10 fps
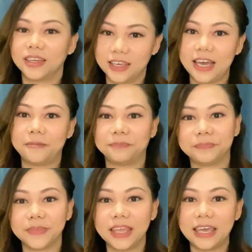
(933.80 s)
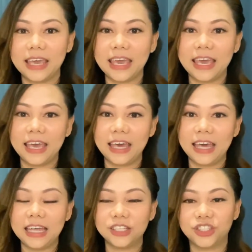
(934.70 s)
Yeah.
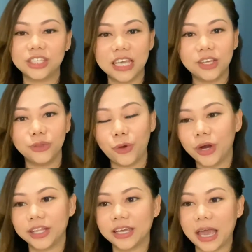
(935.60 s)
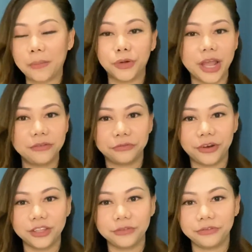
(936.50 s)
And just ignore the camera in
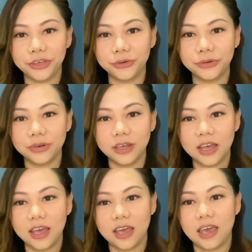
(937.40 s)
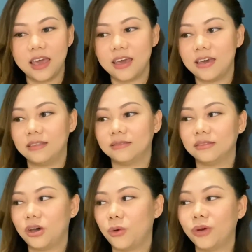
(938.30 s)
front of you and
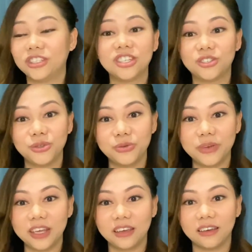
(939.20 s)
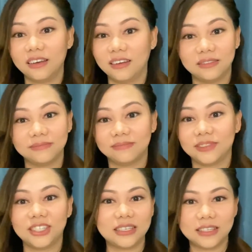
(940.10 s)
what she's doing.
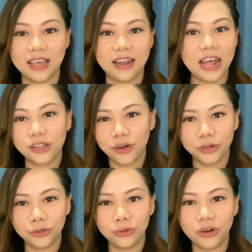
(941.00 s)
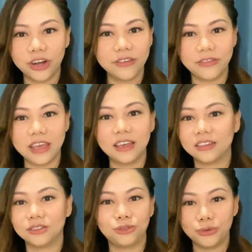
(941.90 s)
Just let her do her
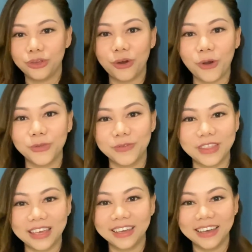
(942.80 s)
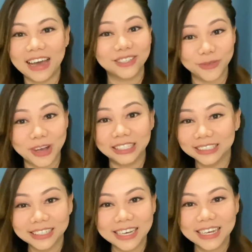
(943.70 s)
thing, do your own thing as well.
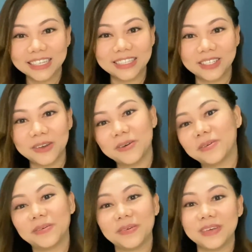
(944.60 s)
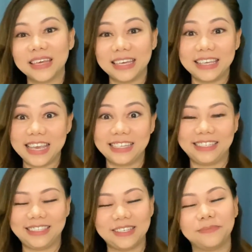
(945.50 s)
So
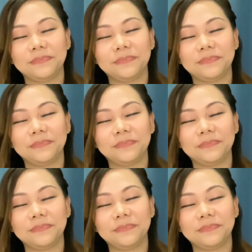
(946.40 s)
yes.